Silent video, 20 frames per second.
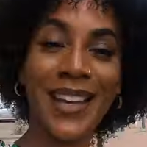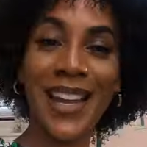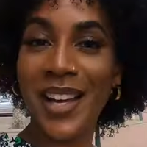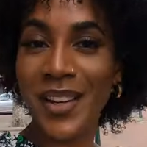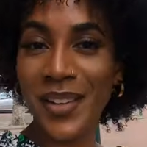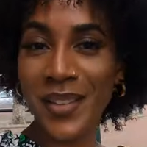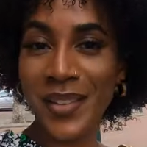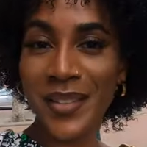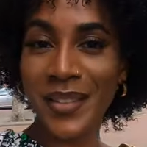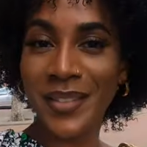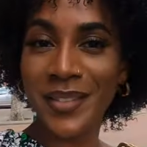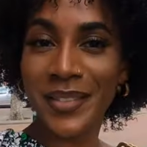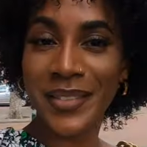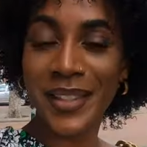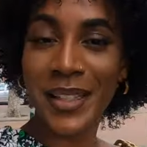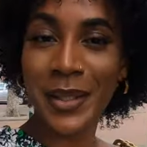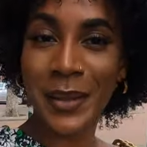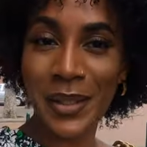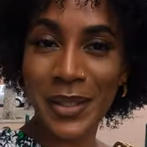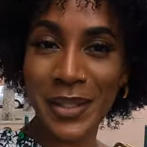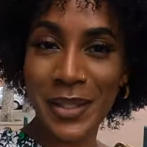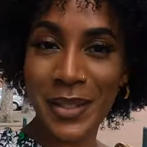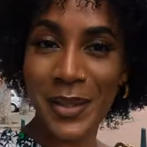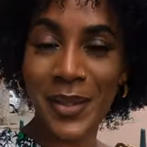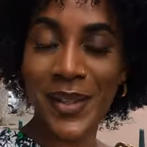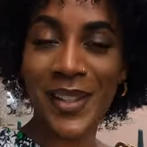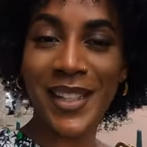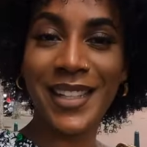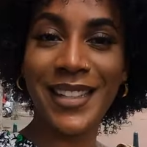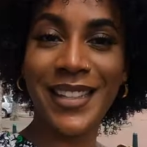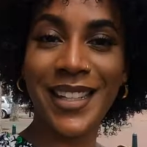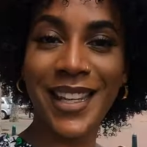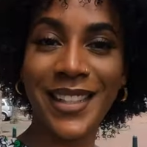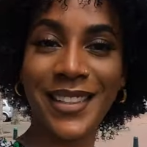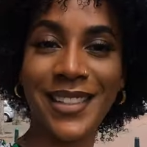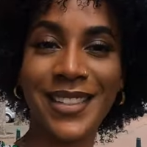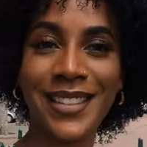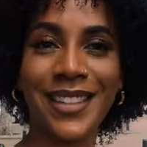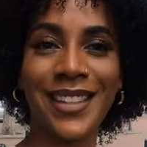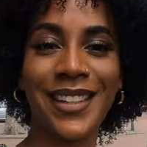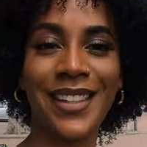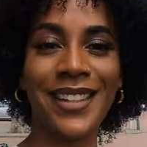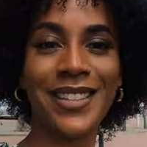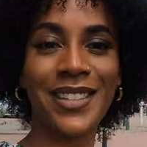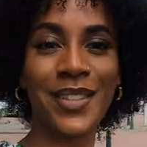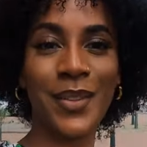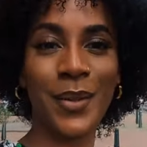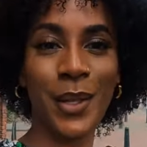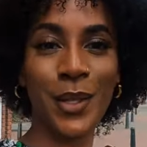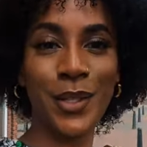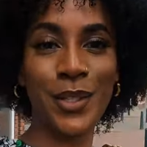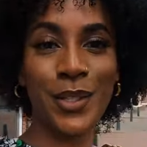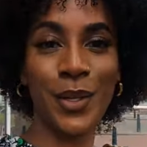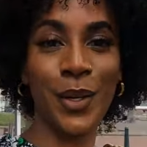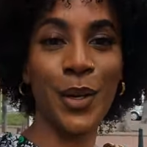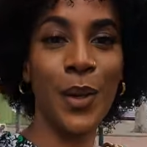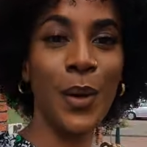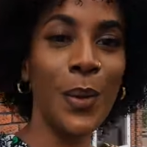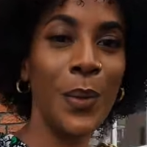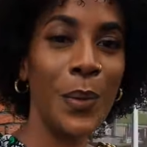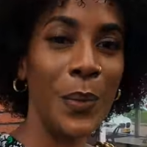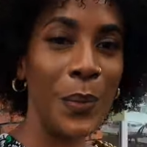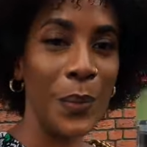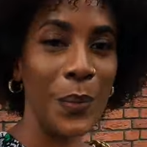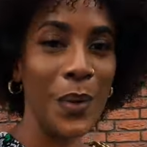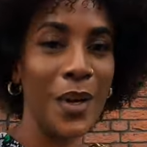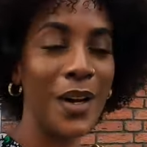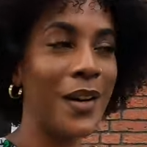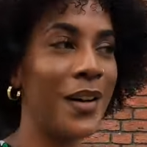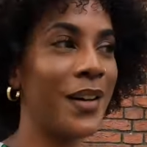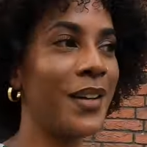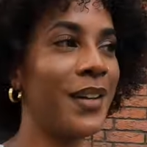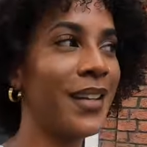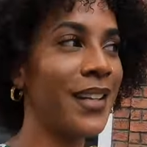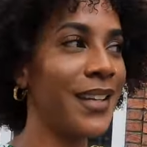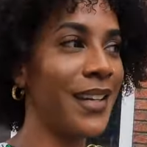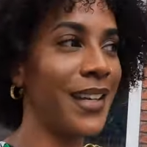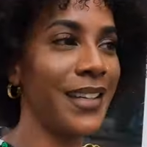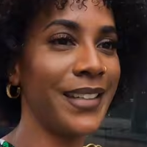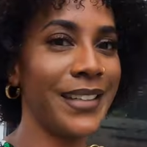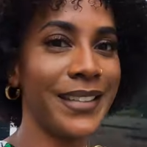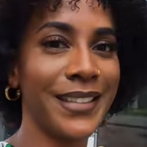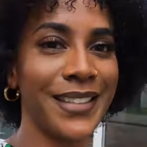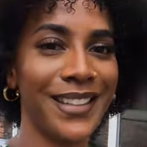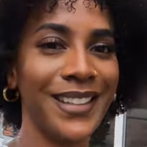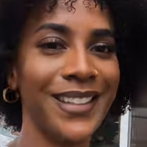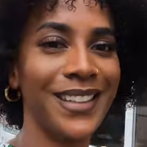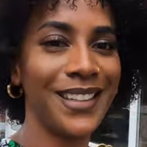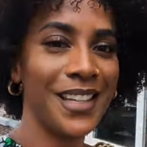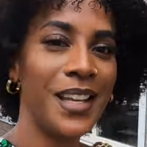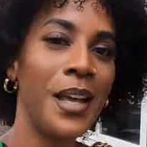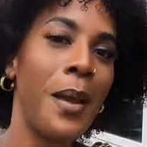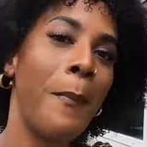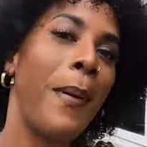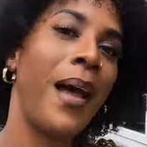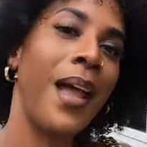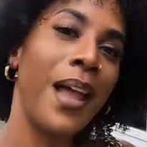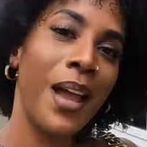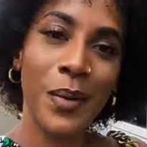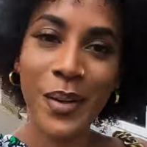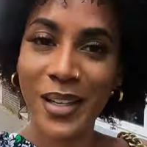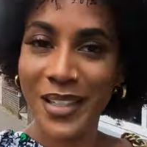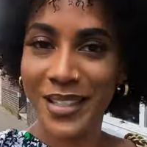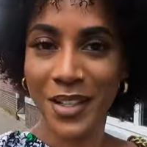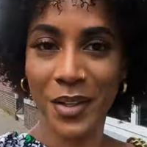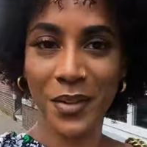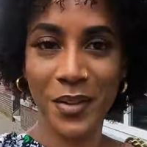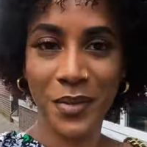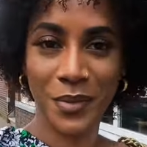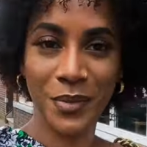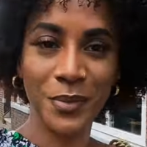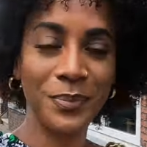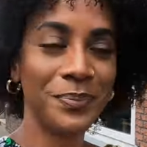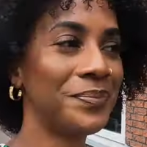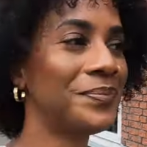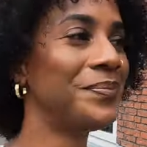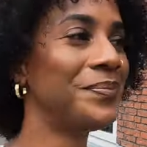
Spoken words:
Now we're going to go on a date. So let's go on a date by ourselves.